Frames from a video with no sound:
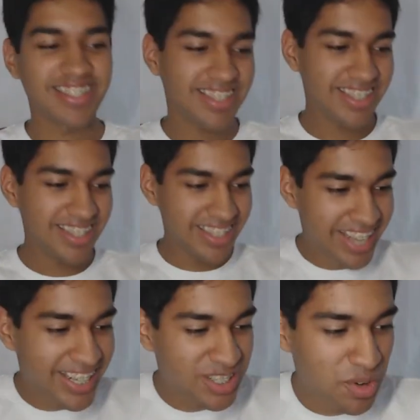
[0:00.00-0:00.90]
that's
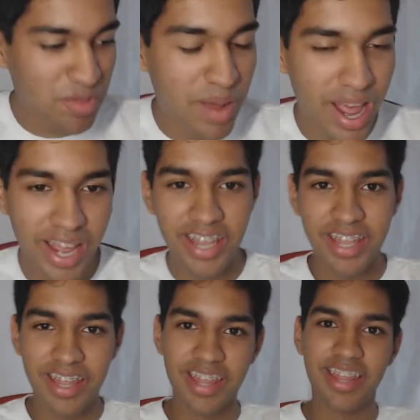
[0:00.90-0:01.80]
sort of my
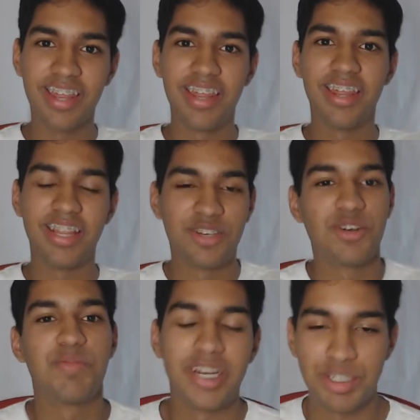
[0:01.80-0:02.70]

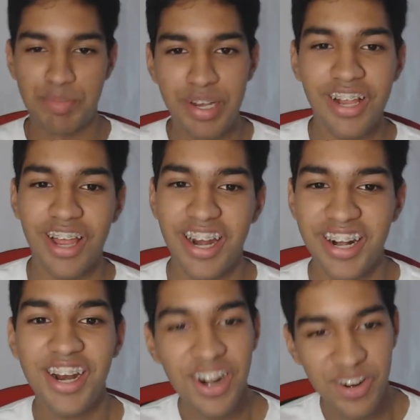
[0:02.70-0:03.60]
spiel on
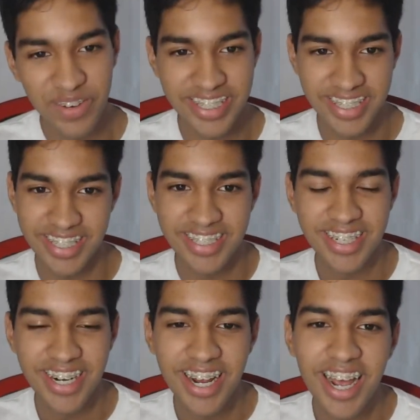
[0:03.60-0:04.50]
research.
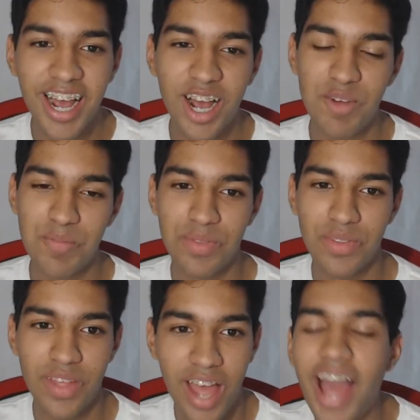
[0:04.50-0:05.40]

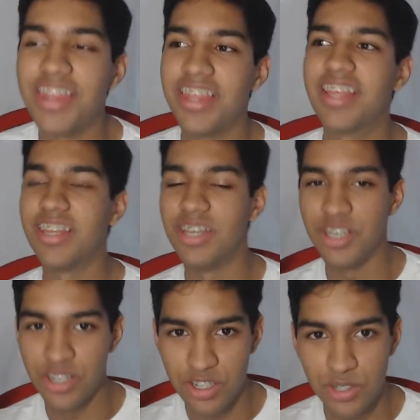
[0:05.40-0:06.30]
I think that
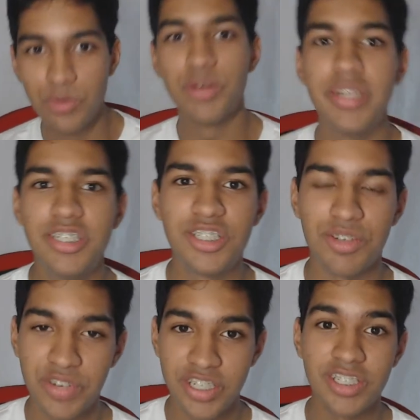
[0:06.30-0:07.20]
doing research
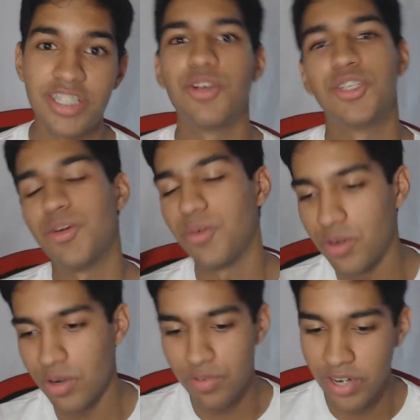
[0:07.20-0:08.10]
efficiently. So
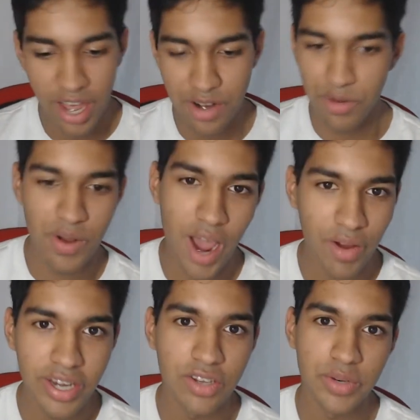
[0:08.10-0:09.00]
Griffin, I don't know how he does
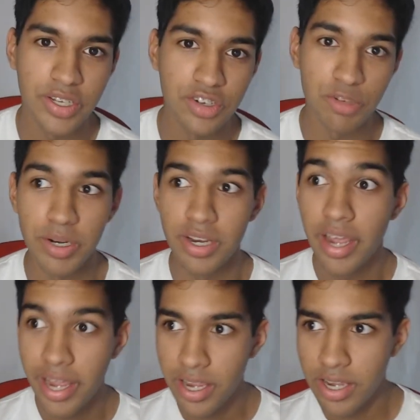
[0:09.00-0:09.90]
research, but
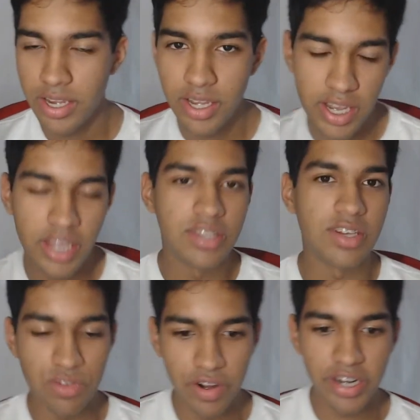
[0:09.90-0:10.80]
it's
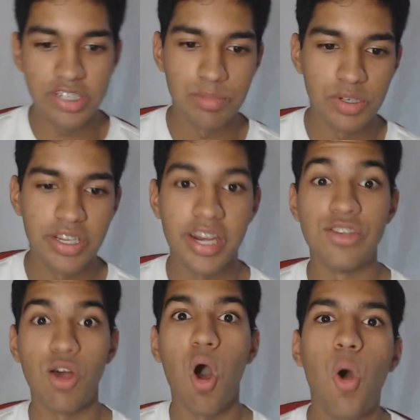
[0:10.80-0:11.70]
very similar that he's
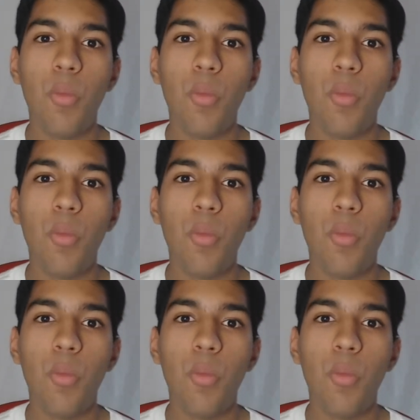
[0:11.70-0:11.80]
always